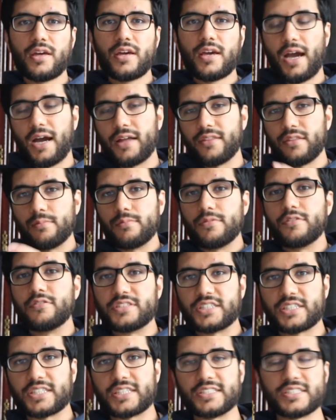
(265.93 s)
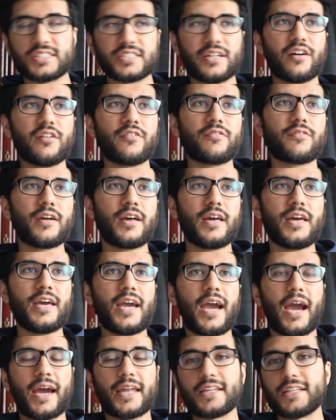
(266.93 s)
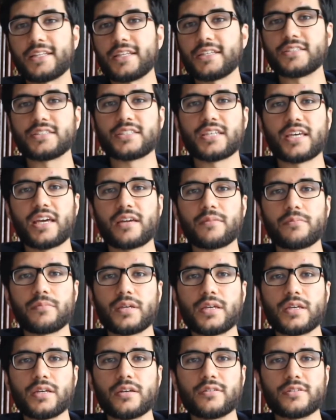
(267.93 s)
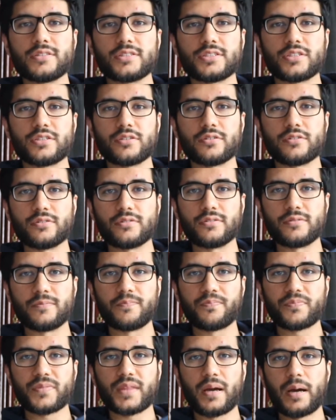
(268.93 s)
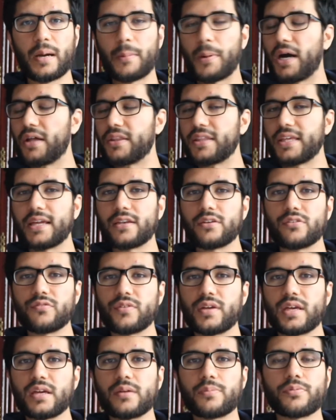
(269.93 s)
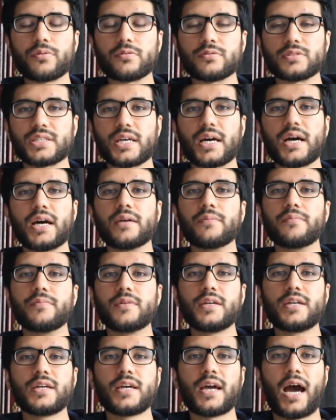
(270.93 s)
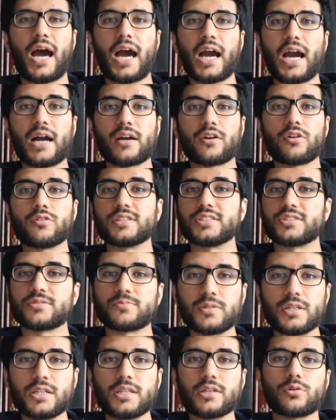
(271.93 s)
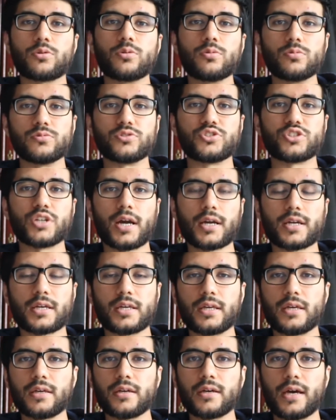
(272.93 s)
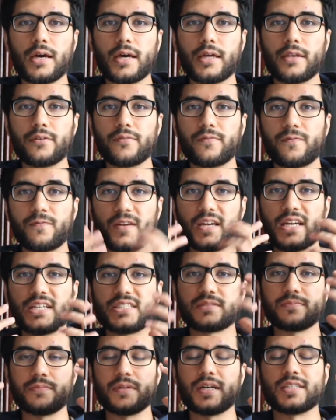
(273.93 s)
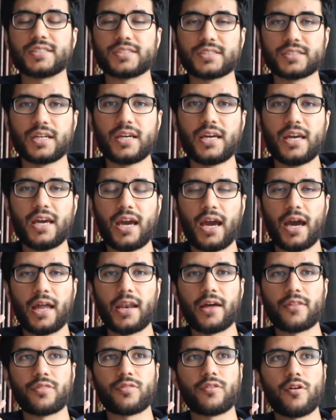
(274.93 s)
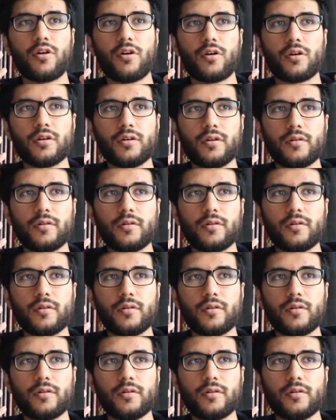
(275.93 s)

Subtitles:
and the music itself. And it didn't take me until about the end of April time. I got this really cool jacket and face mask, and I thought,